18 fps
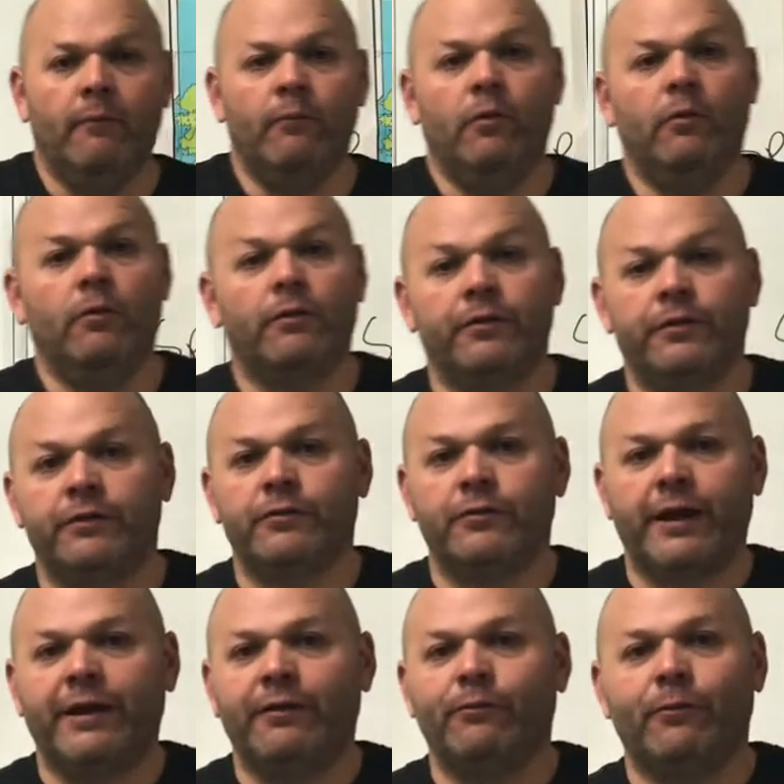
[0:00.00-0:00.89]
or the
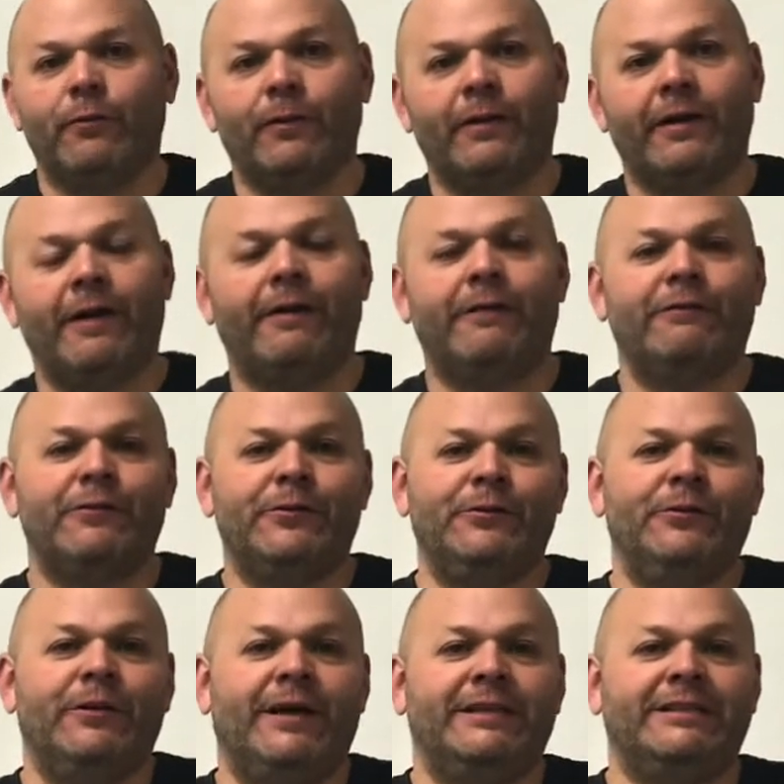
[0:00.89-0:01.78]
Great War, however
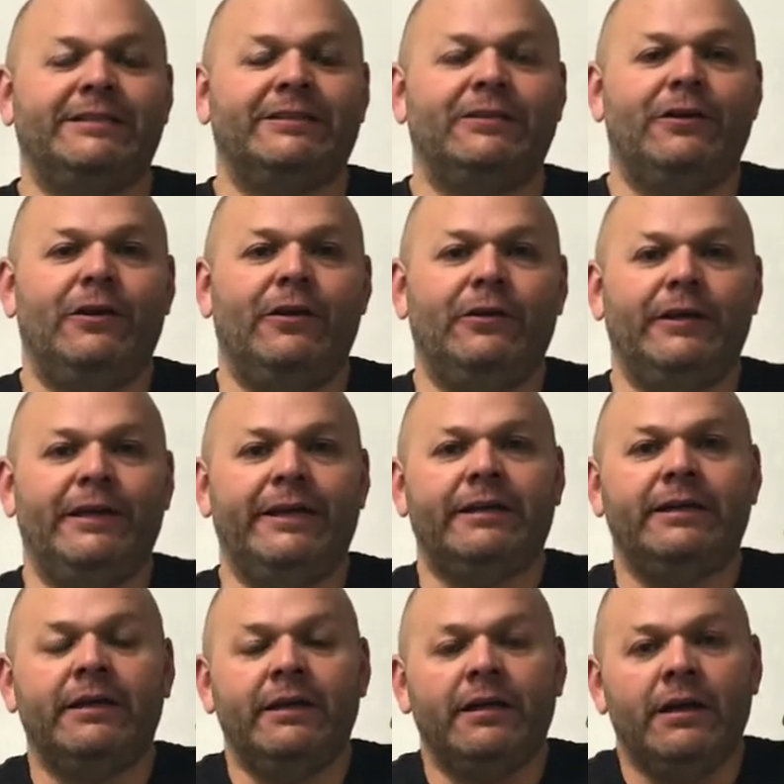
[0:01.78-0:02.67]
you'd like to call it.
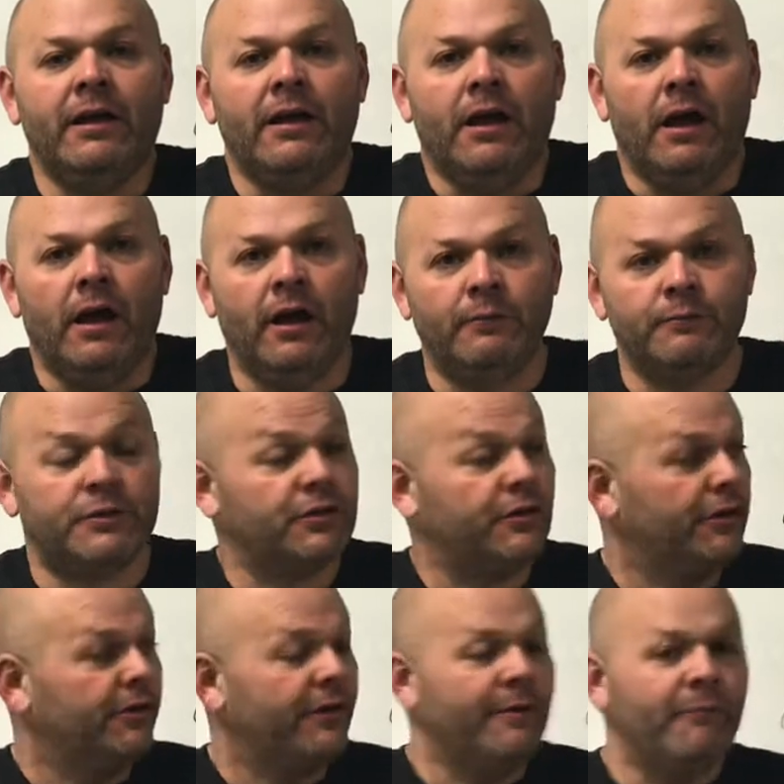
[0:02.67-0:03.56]
So
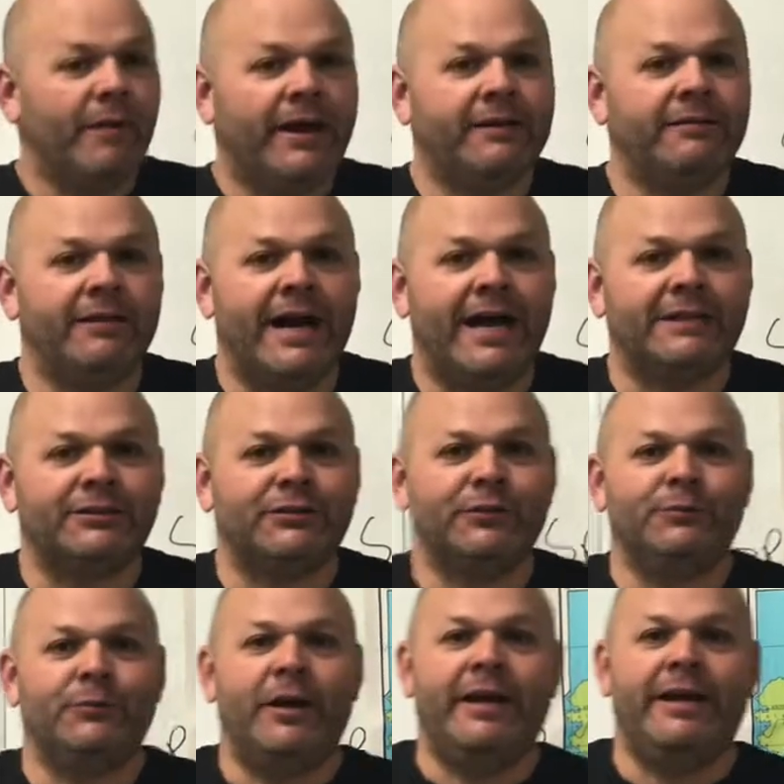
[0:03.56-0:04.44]
you're in my
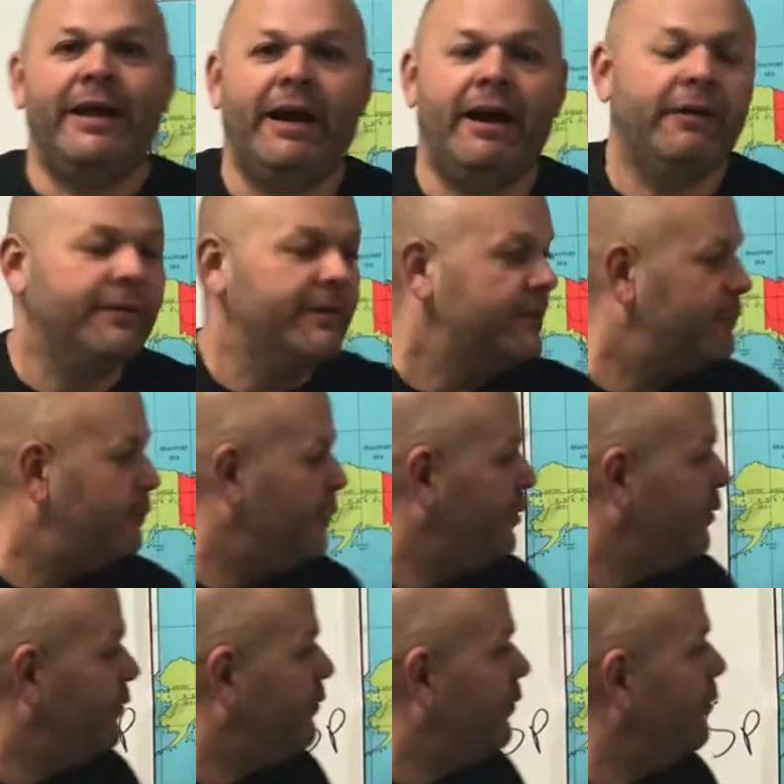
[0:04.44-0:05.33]
classroom right now. This
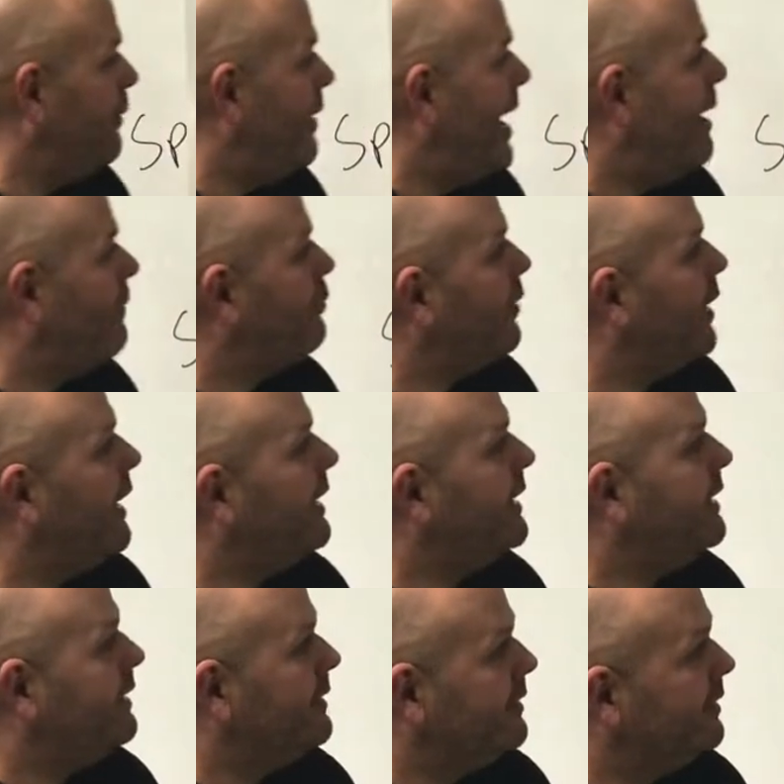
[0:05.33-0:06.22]
beautiful map right
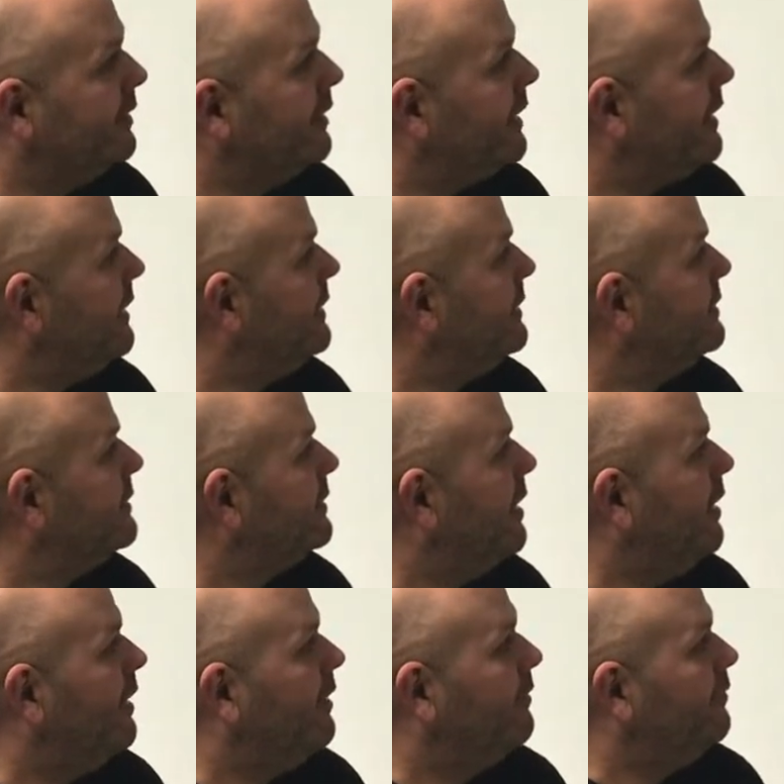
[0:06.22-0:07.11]
here is
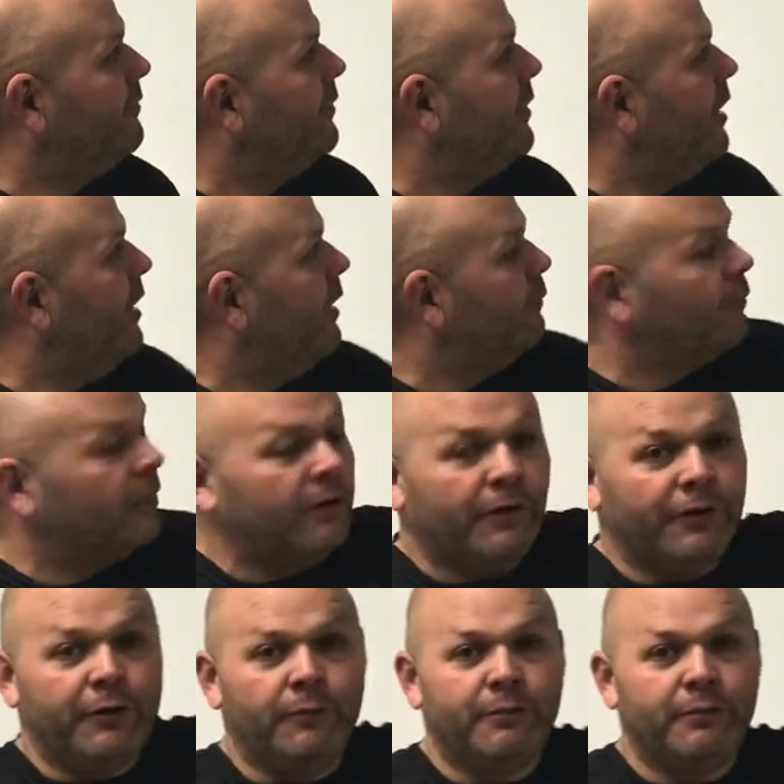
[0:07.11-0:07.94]
of colonial